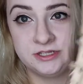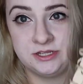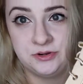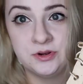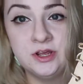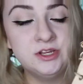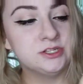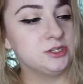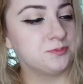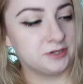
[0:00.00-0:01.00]
So
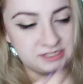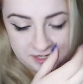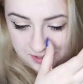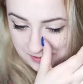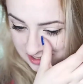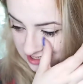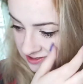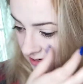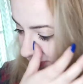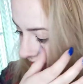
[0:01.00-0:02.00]
super excited to pick these up.